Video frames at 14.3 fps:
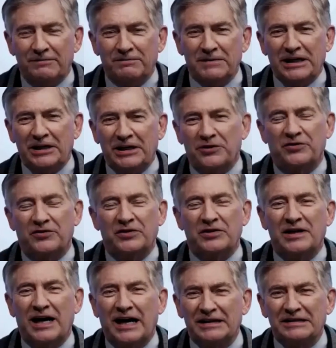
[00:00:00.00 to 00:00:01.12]
is
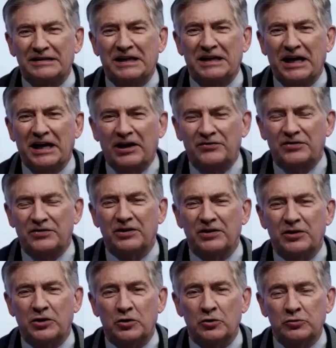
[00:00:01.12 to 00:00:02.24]
not a test
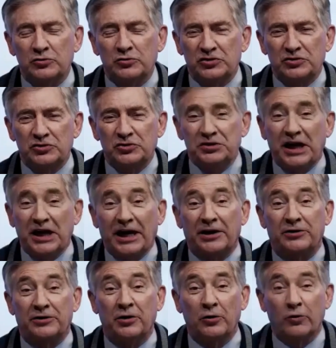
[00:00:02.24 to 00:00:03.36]
used to
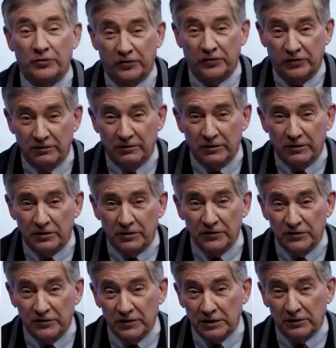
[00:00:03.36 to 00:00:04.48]
diagnose the
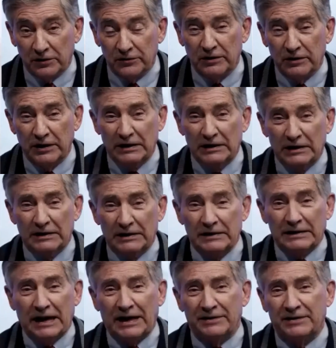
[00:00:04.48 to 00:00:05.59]
disease.
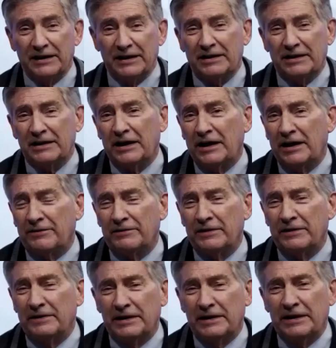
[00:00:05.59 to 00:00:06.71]
I think
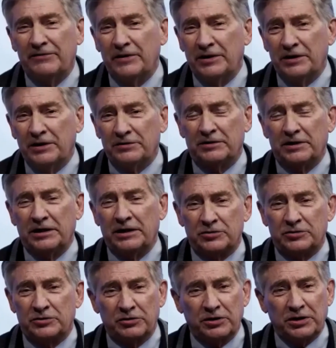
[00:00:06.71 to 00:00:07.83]
even in
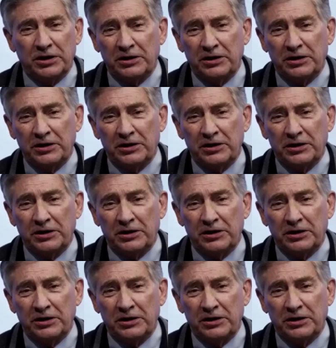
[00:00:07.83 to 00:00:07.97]
Turkey,